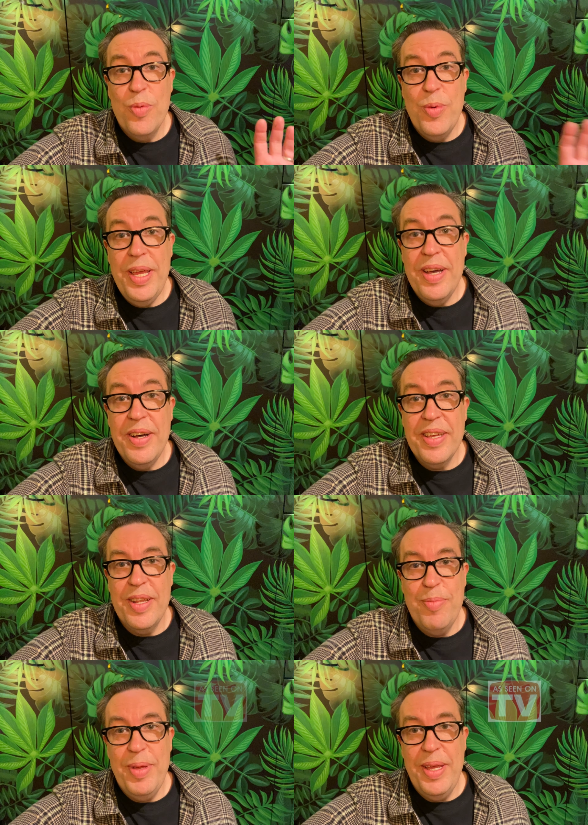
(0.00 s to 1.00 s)
We are
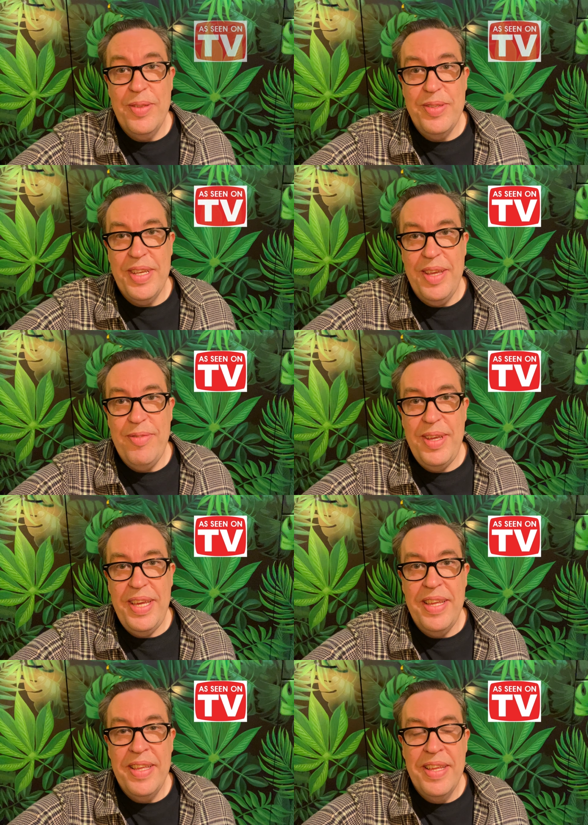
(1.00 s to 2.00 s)
going to be on
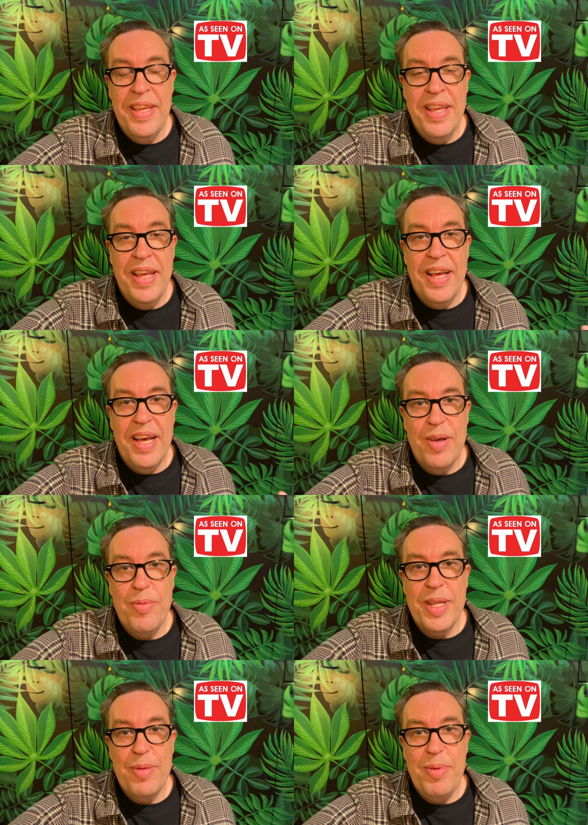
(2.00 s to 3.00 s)
TV. Uh,
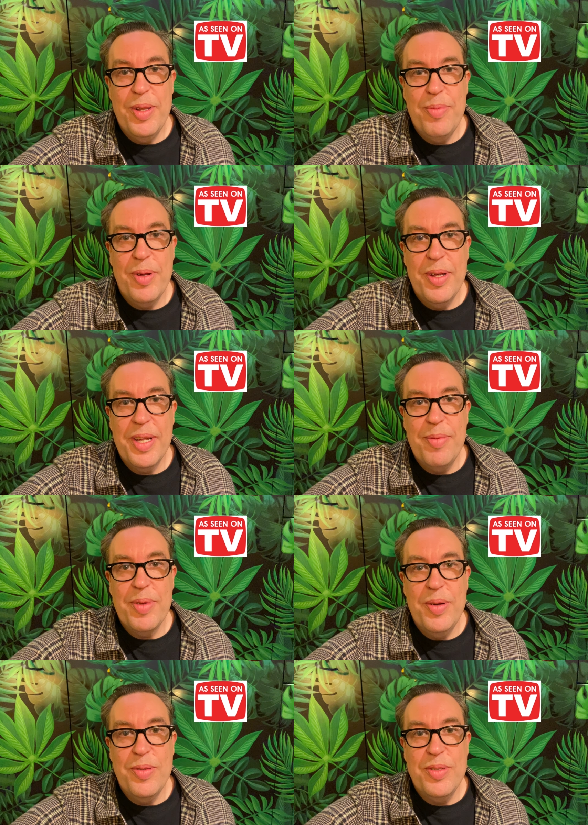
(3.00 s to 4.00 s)
we're going to be on a programme
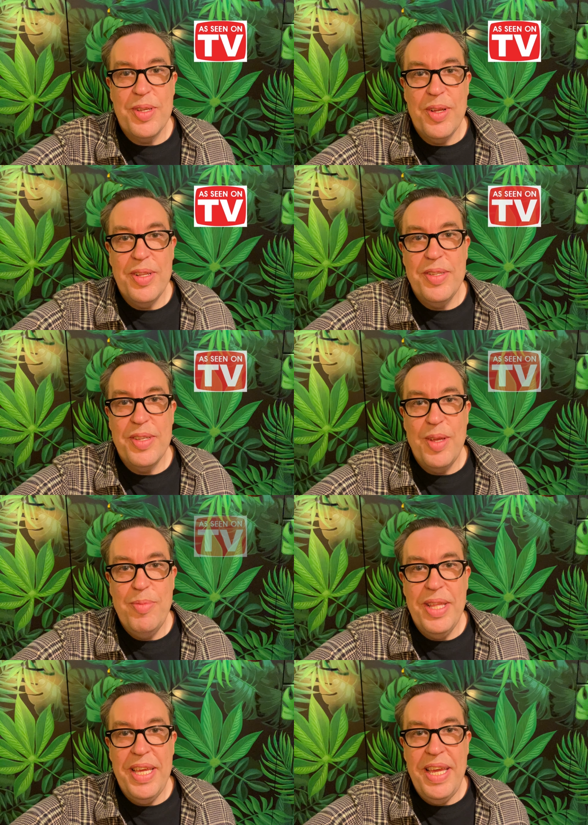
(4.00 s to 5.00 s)
called Scotland's Home
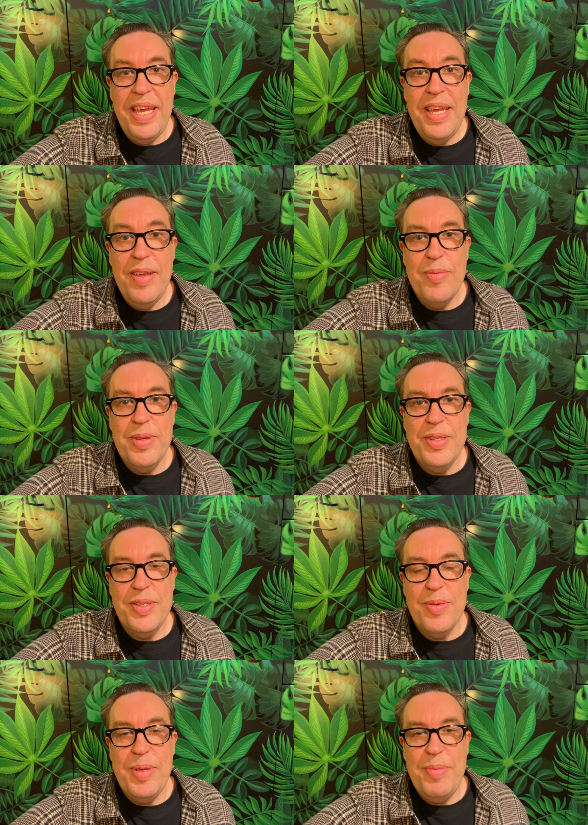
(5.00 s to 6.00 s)
of the Year, which is
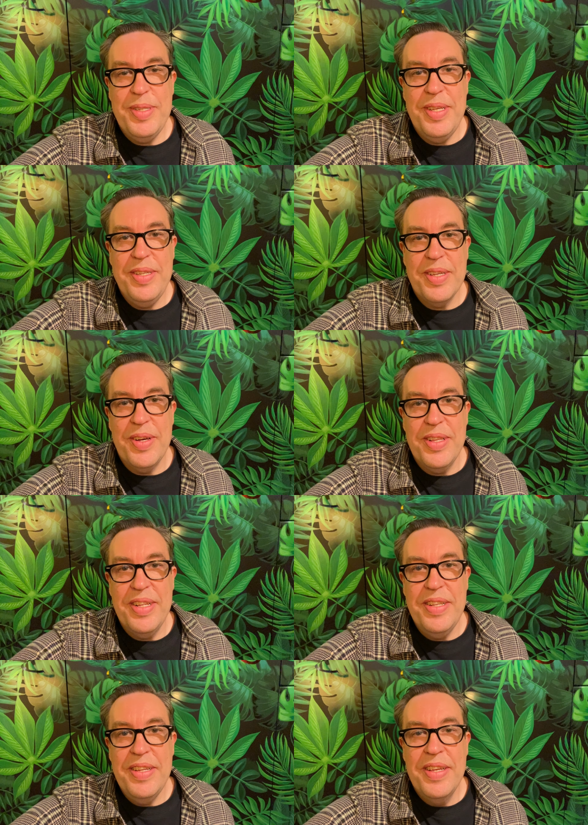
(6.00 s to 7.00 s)
on BBC
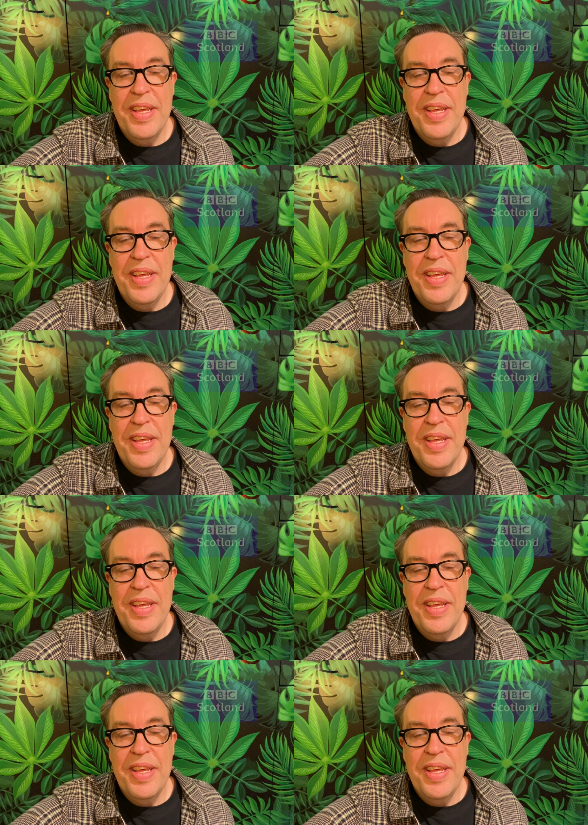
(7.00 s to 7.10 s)
Scotland.